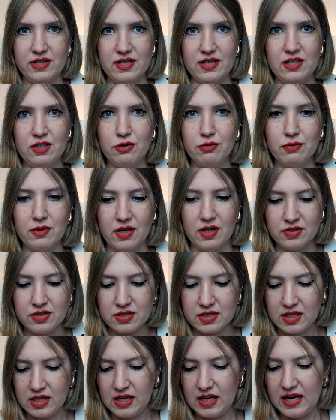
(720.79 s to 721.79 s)
everything you
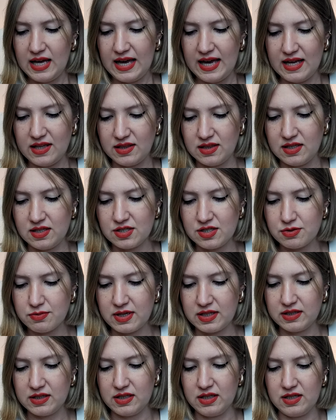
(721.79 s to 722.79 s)
want. And
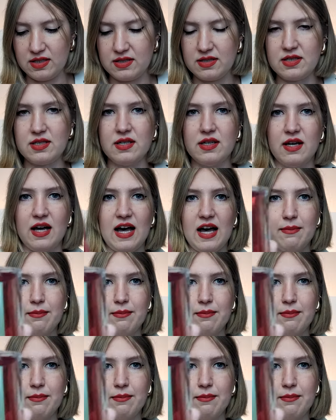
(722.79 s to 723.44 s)
this one is